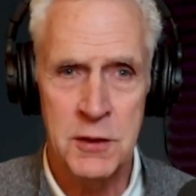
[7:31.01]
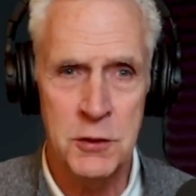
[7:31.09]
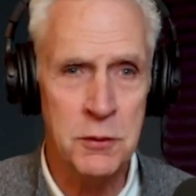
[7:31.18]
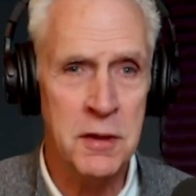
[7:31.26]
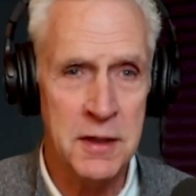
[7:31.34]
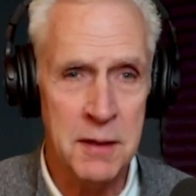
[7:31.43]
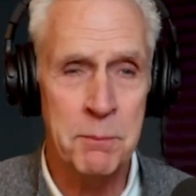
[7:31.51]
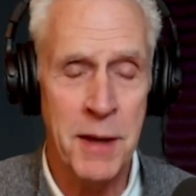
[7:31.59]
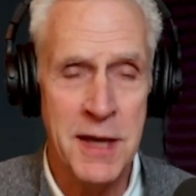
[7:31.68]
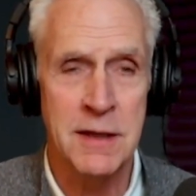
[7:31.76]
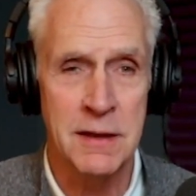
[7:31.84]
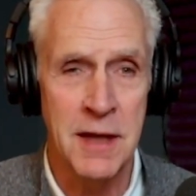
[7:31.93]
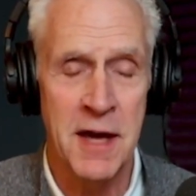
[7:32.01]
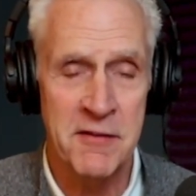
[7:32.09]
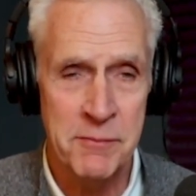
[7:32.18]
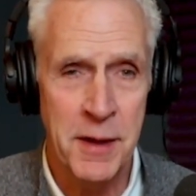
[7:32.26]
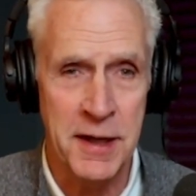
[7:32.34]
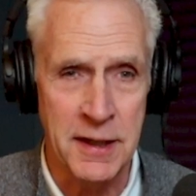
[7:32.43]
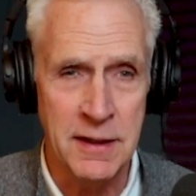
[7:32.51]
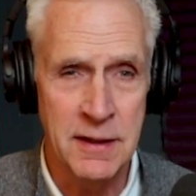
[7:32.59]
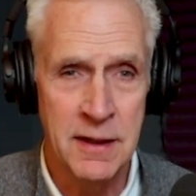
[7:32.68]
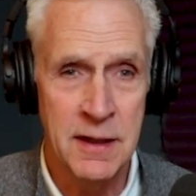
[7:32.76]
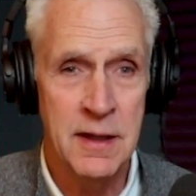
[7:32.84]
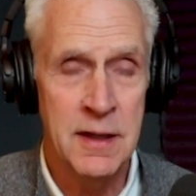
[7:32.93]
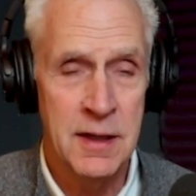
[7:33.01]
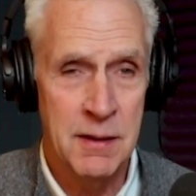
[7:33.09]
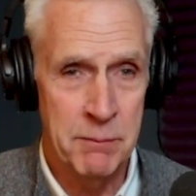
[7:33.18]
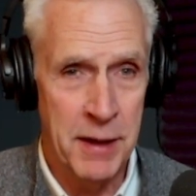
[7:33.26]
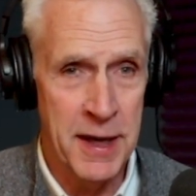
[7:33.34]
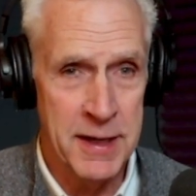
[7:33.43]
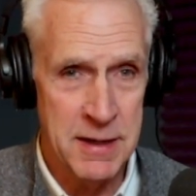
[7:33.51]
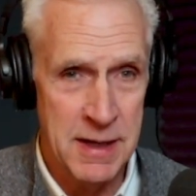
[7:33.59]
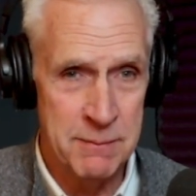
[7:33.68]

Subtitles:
You can get paid a lot of money by